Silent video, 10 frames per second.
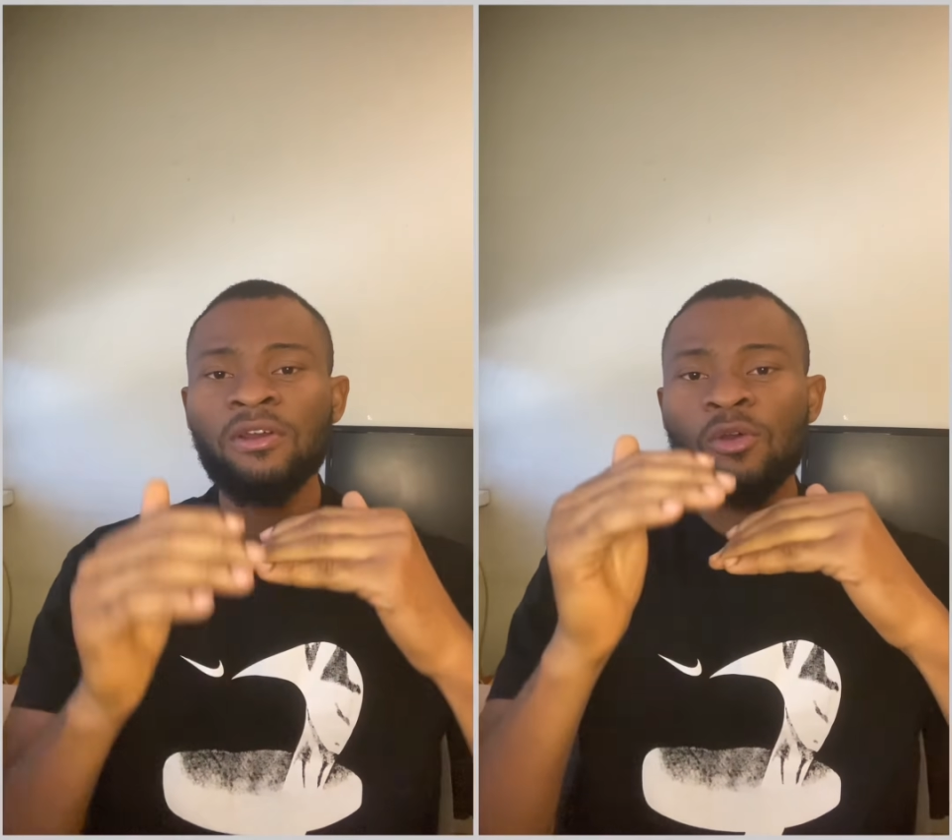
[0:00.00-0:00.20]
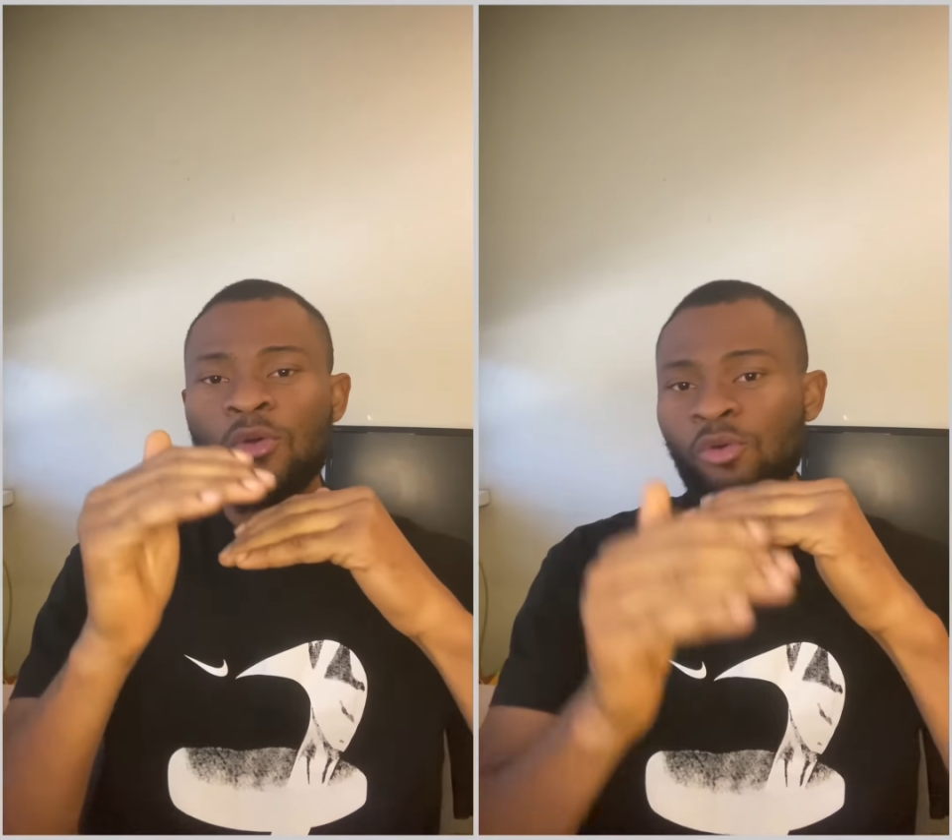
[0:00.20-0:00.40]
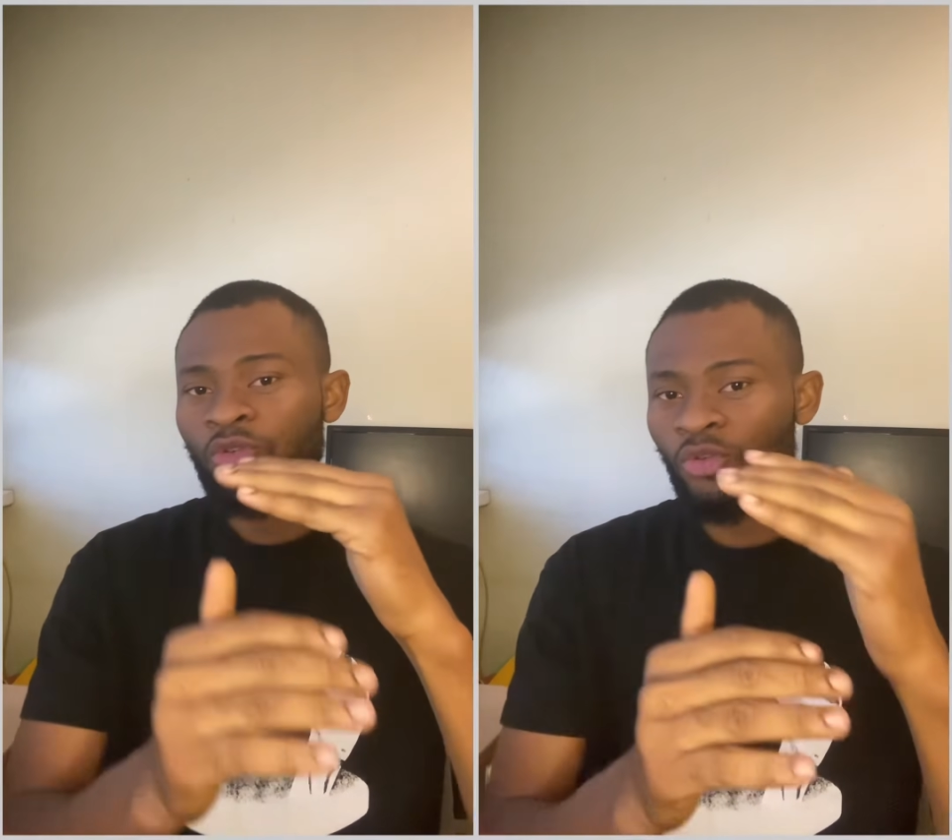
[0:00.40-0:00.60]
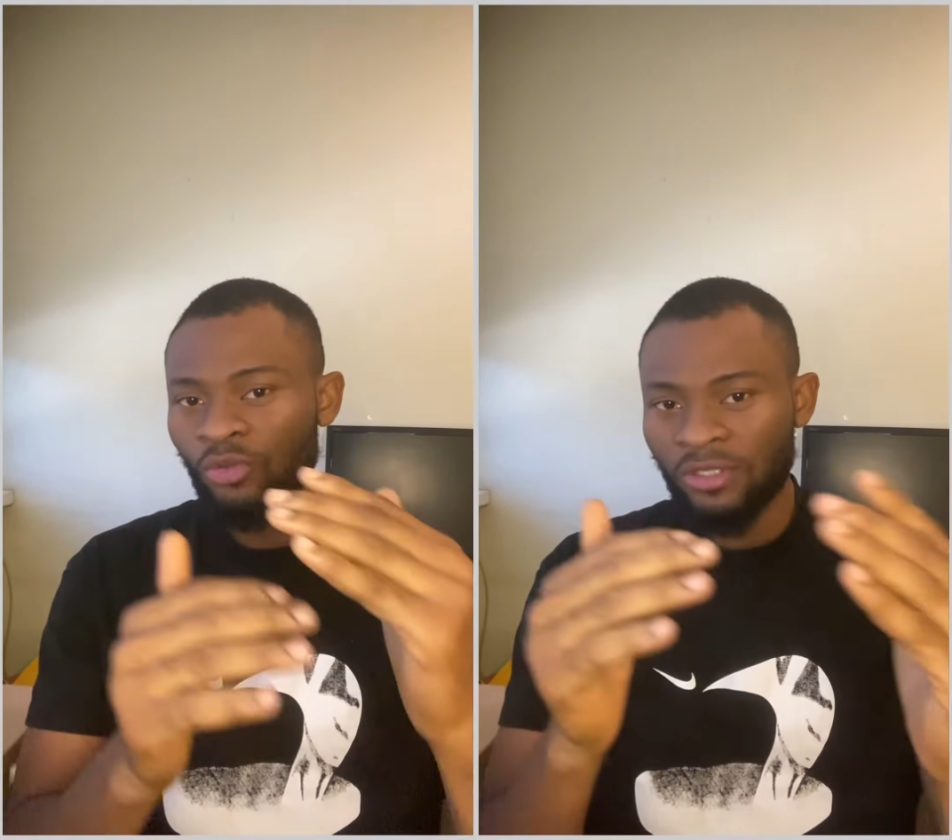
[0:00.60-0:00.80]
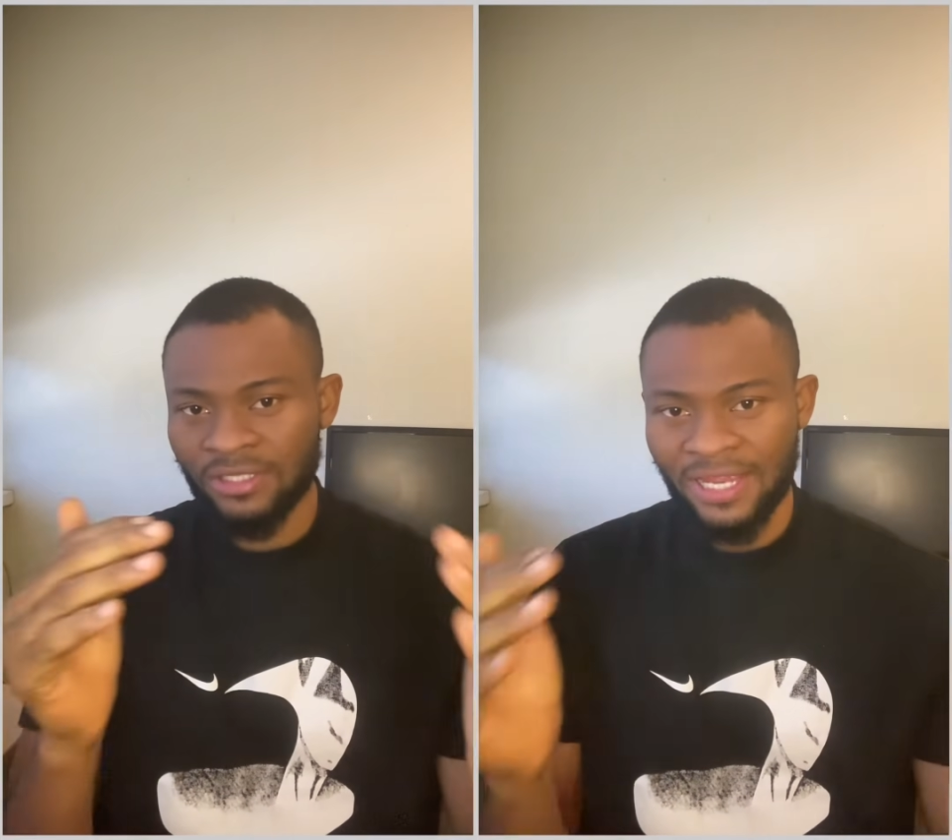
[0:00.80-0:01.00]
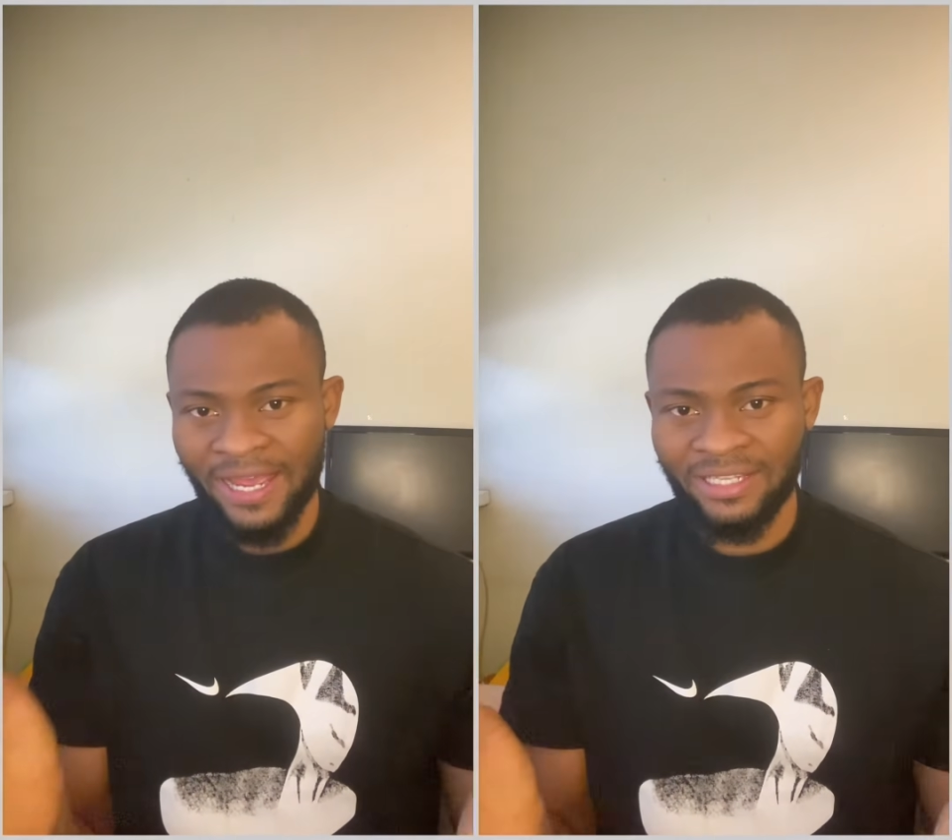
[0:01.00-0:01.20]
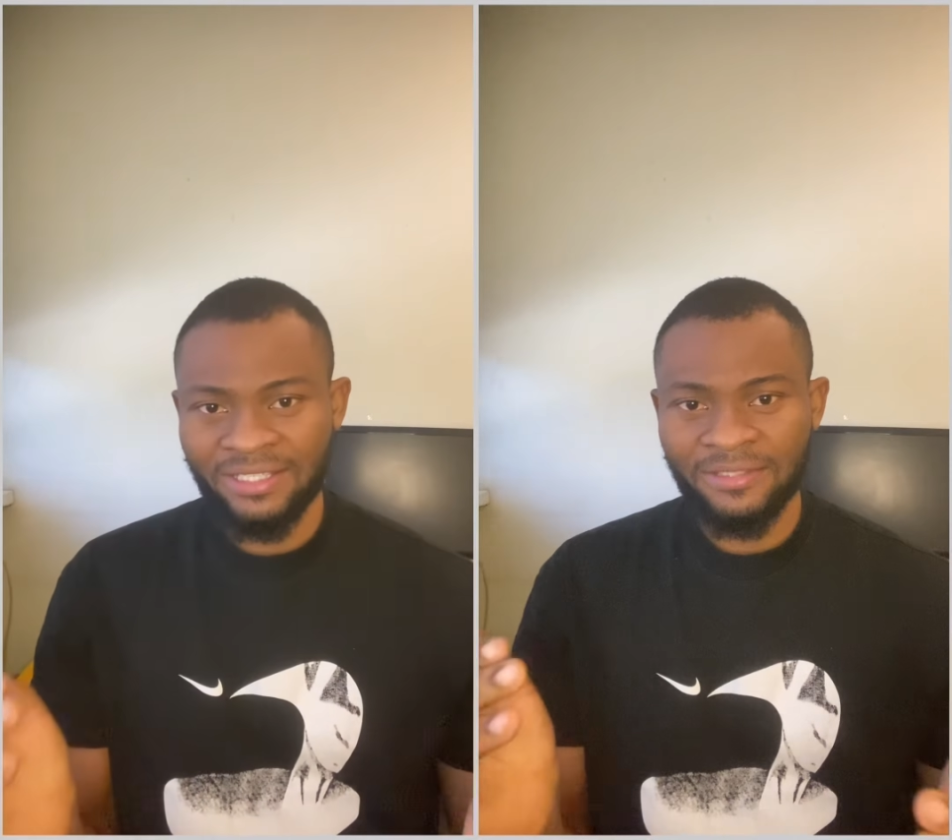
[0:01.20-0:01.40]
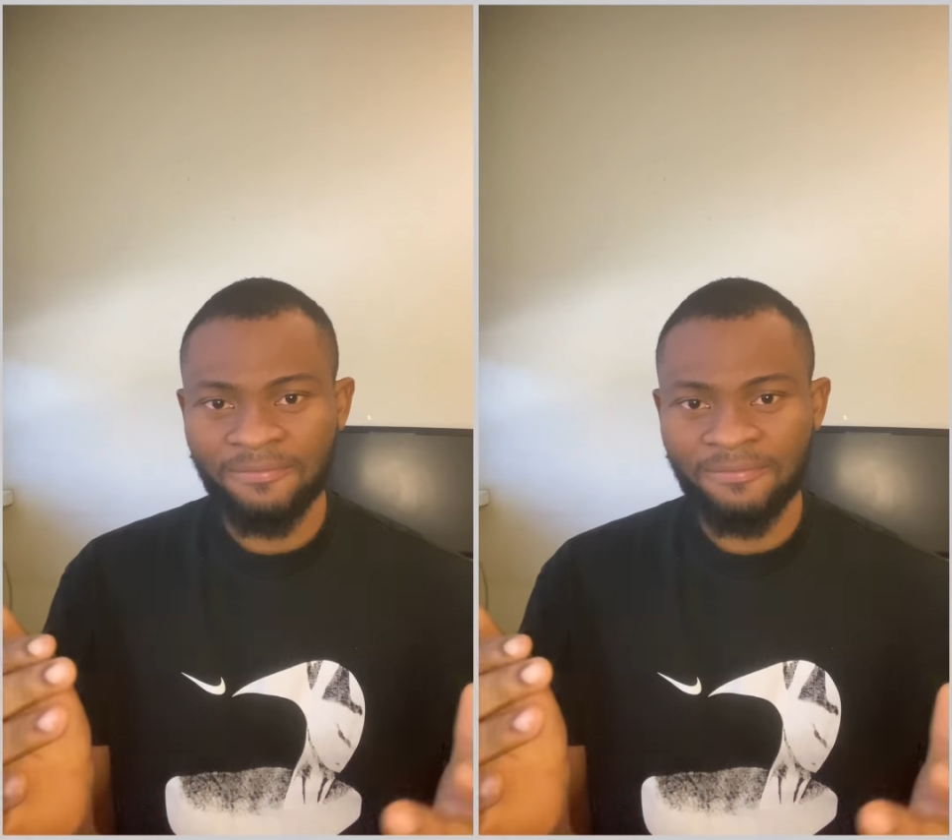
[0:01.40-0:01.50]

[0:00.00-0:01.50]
go through the site.